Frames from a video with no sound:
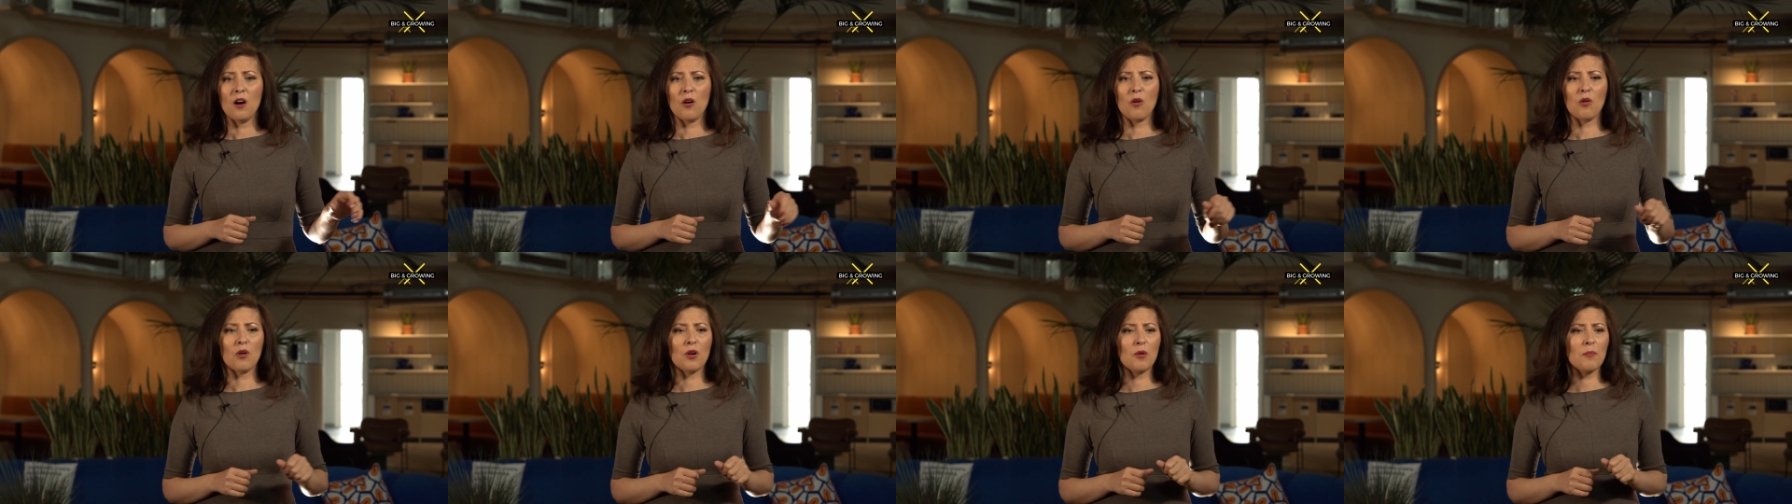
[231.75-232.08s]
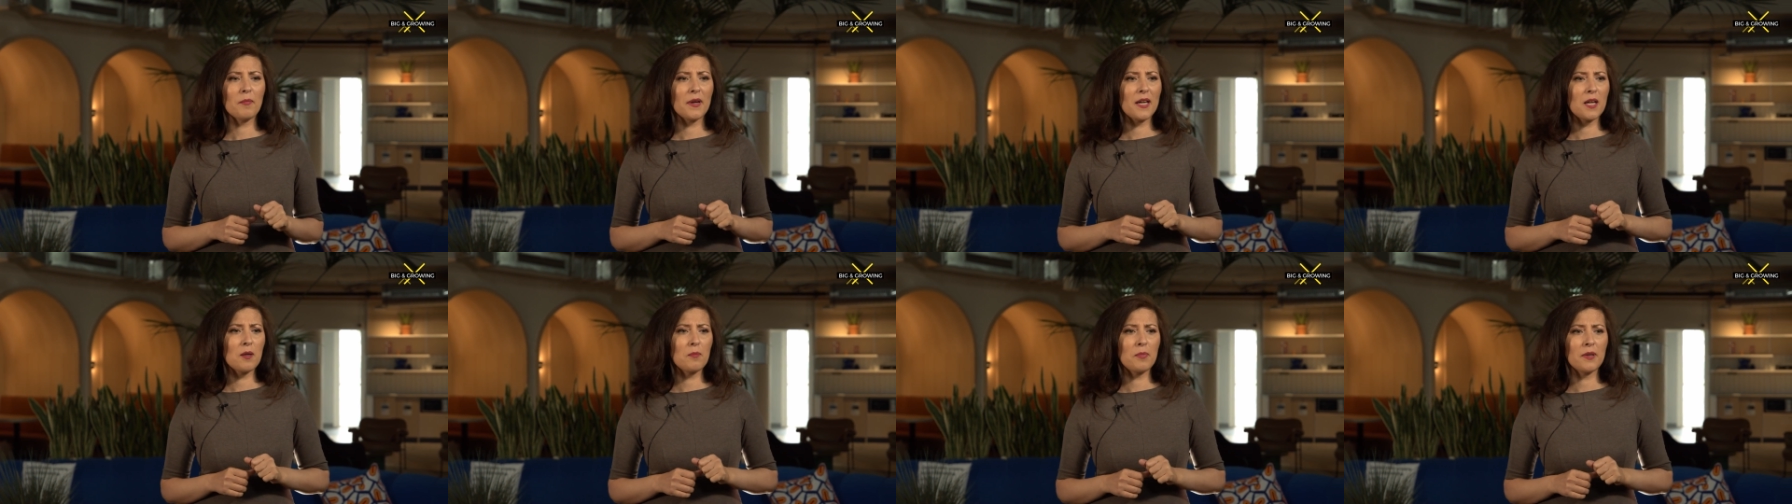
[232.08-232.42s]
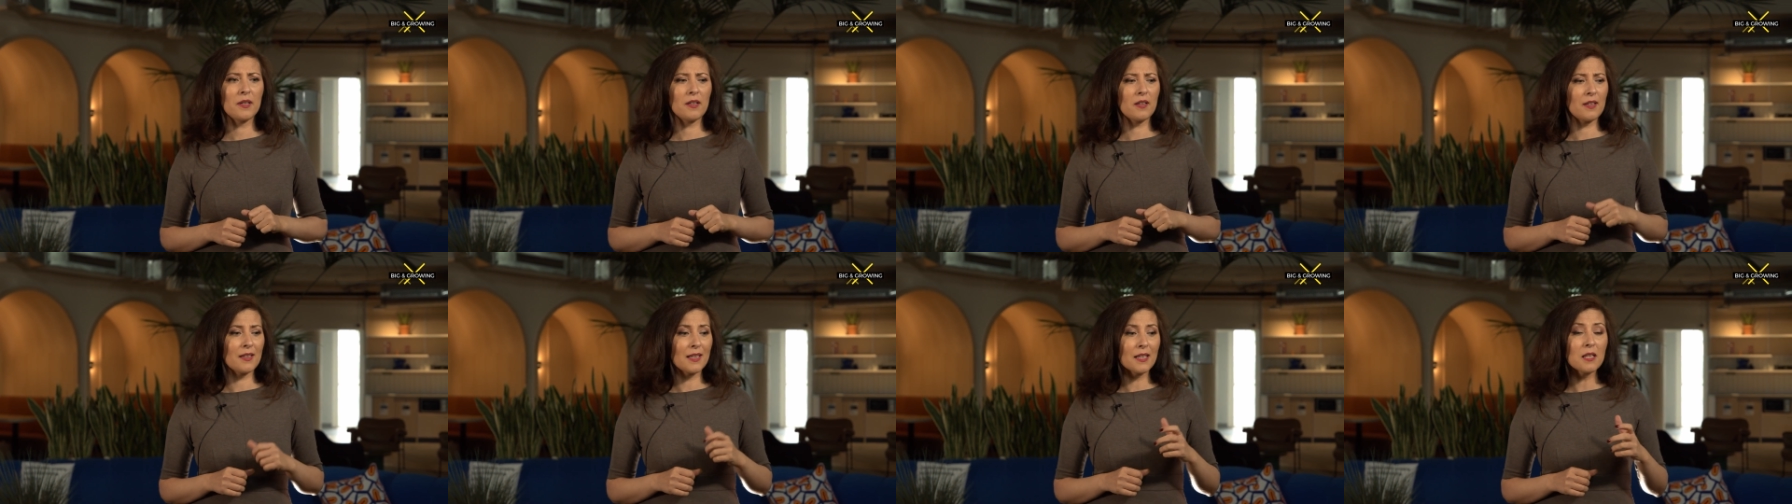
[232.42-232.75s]
or
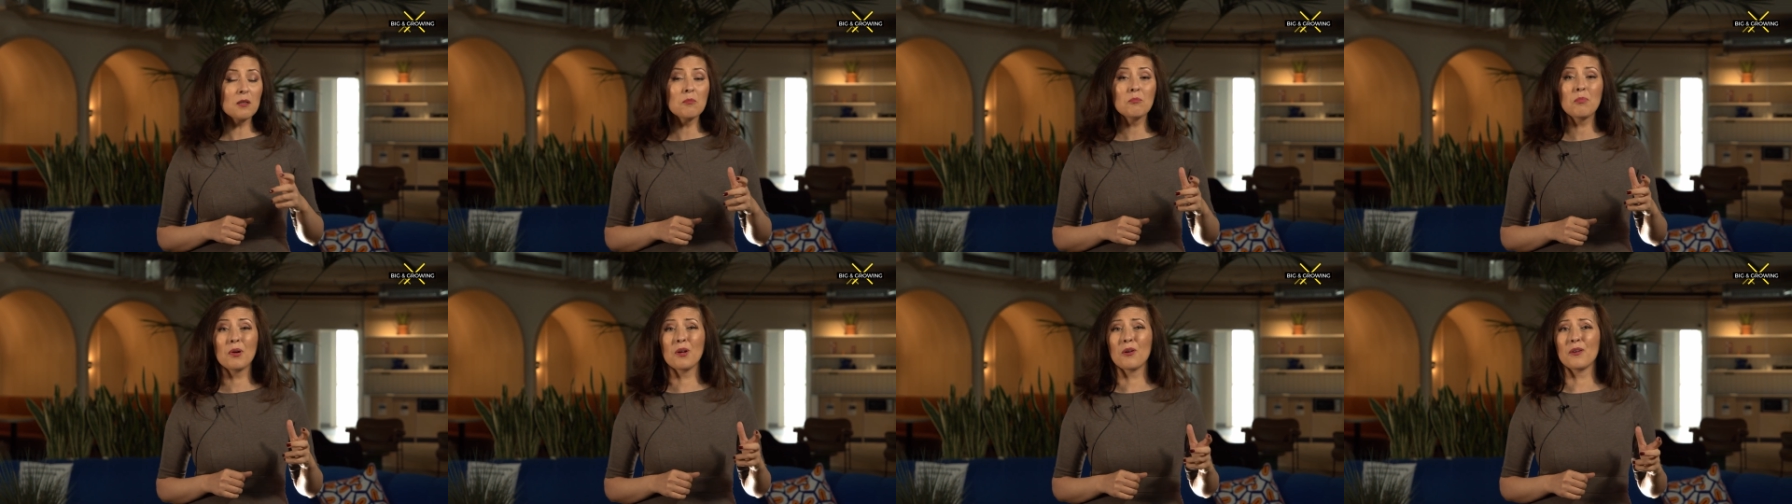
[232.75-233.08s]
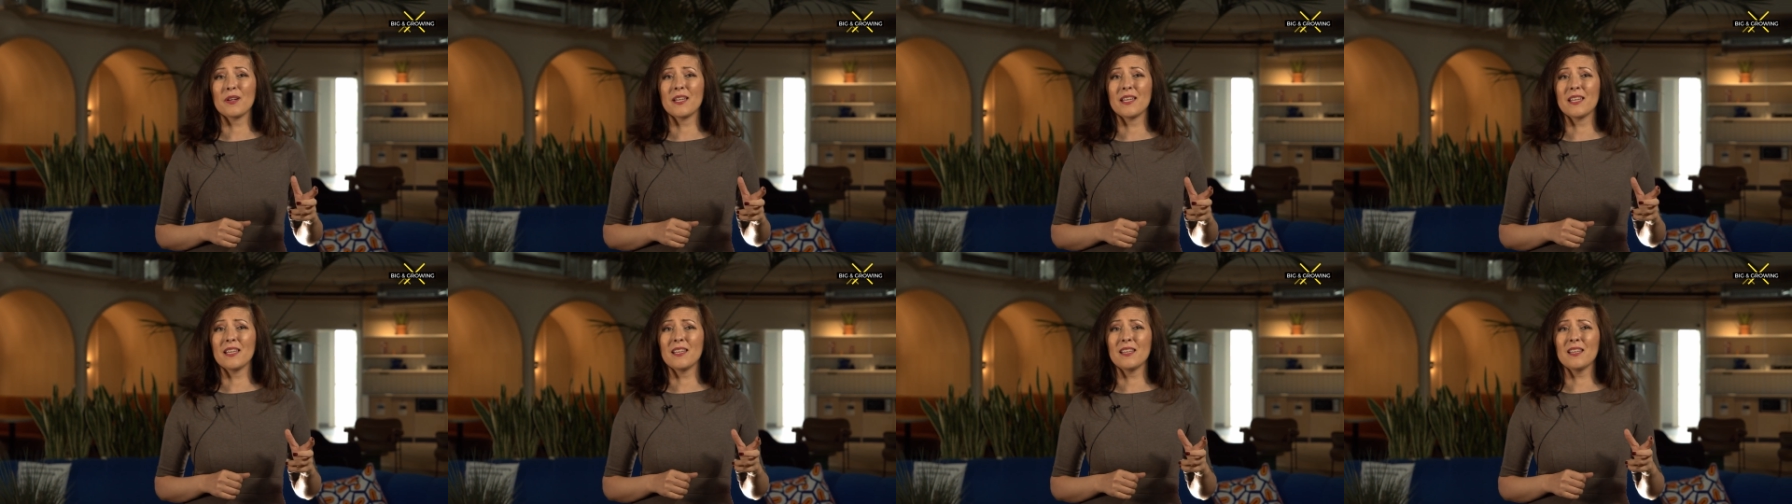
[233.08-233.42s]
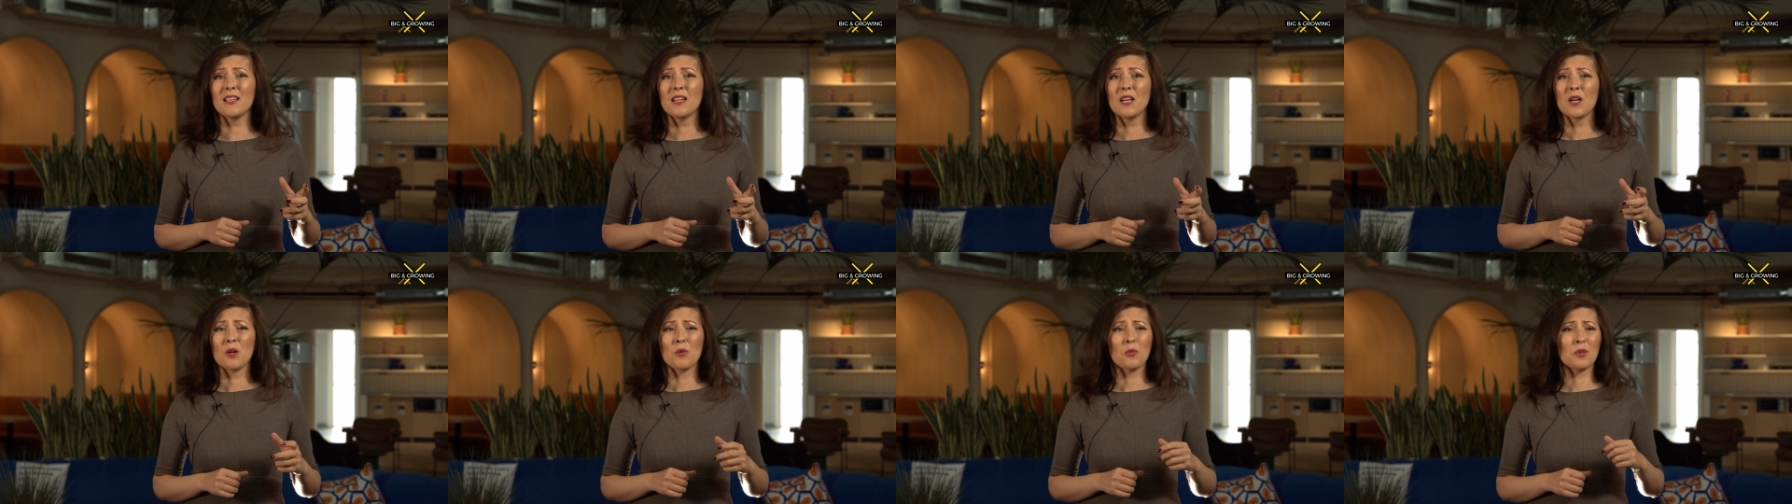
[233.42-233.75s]
maybe an
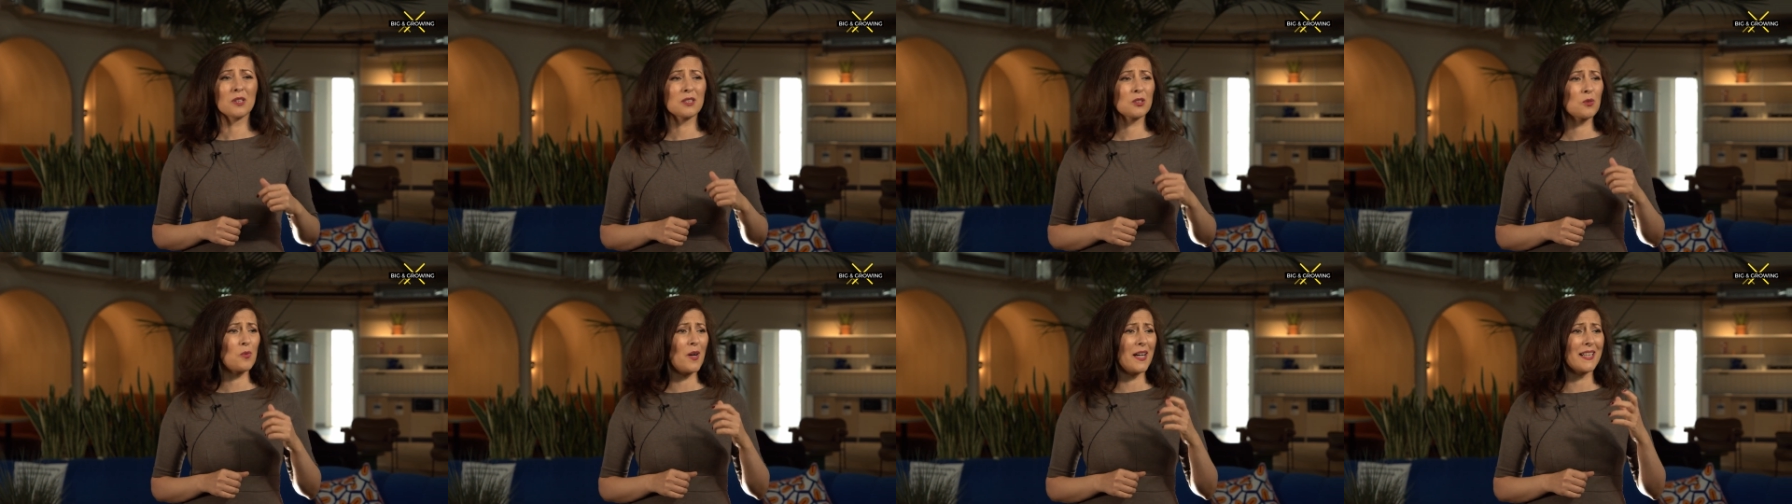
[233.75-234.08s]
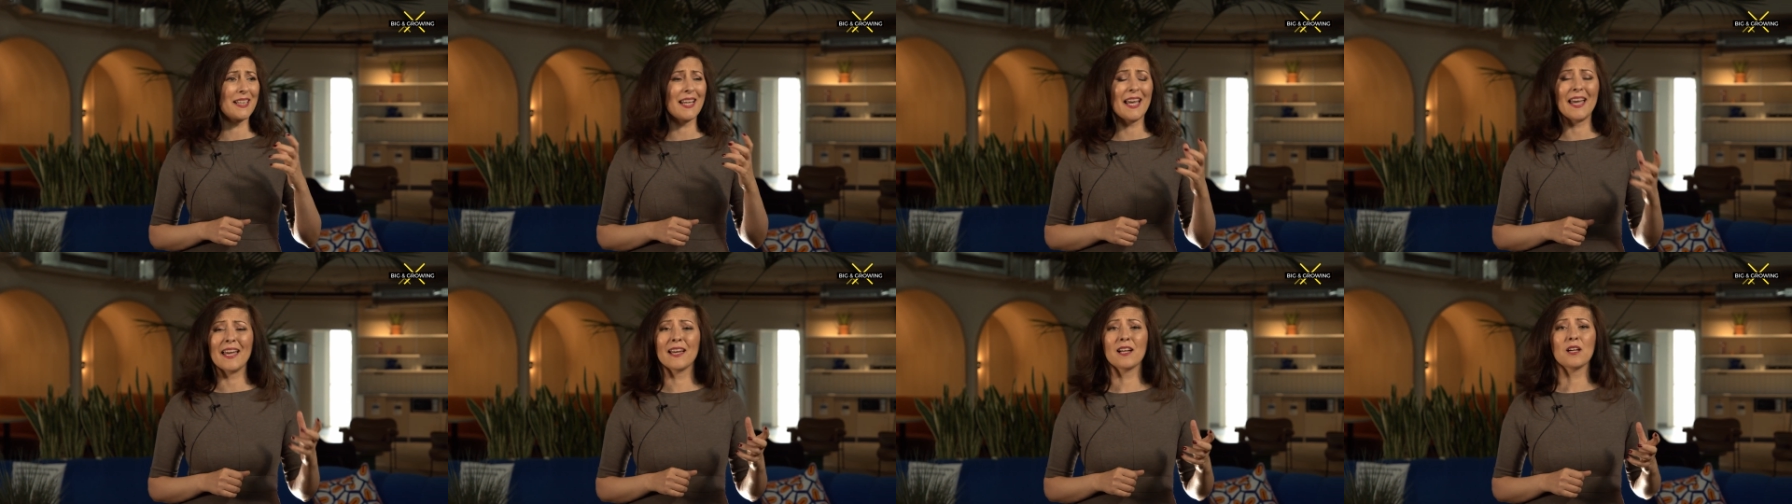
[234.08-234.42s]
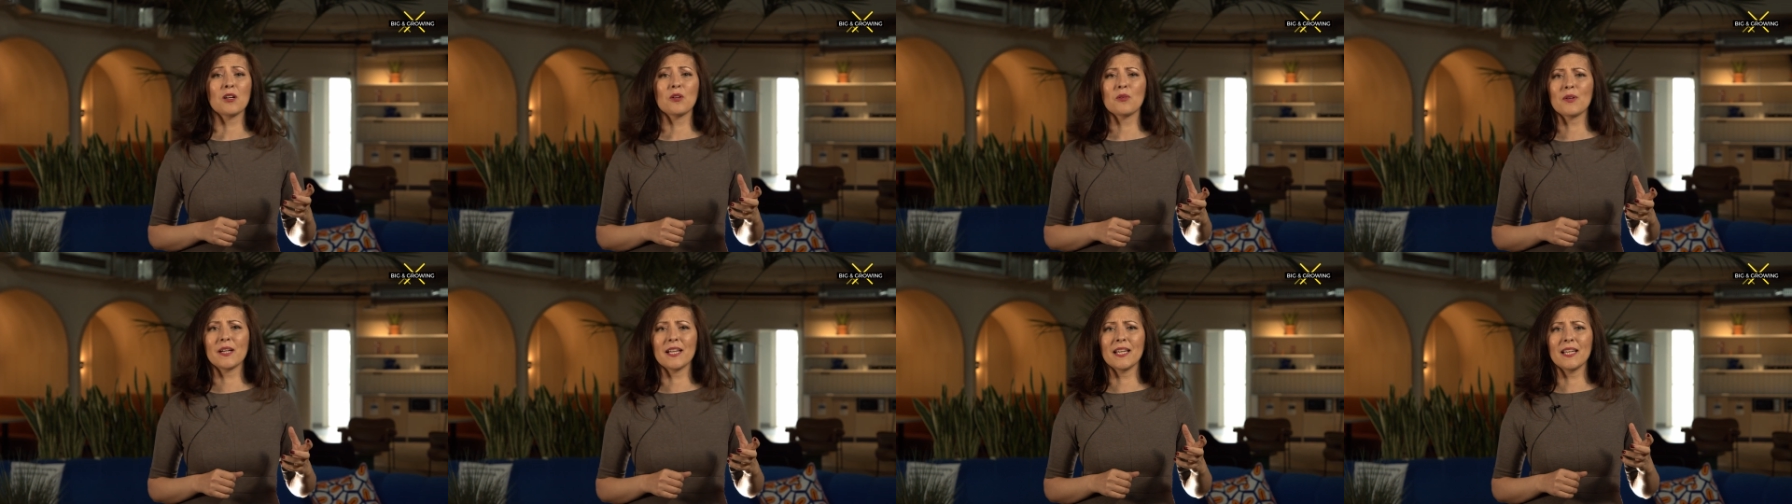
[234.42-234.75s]
employee was quite
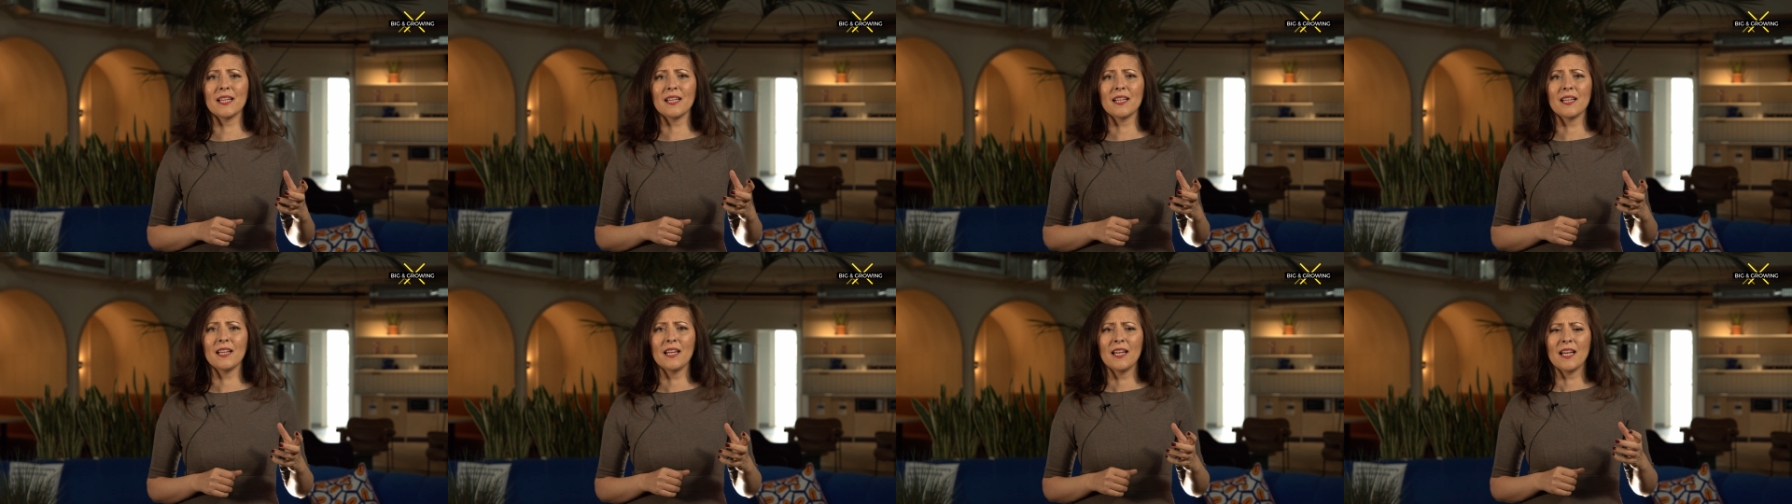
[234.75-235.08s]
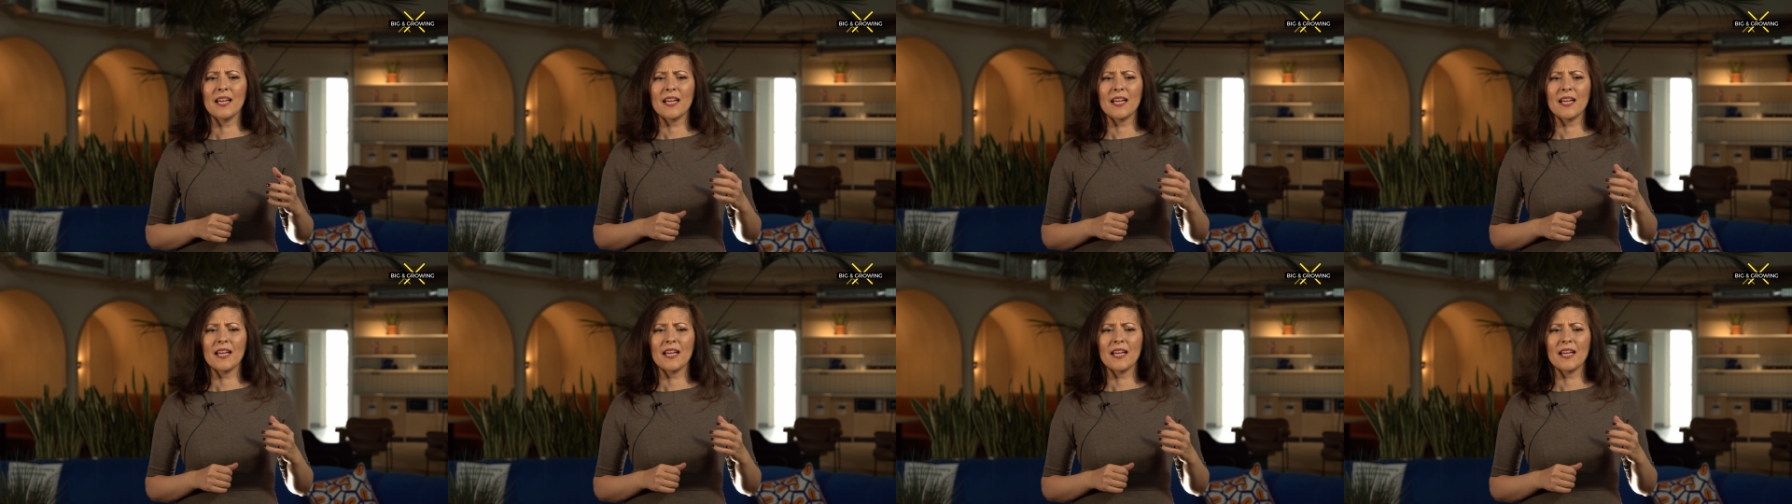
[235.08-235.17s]
angry.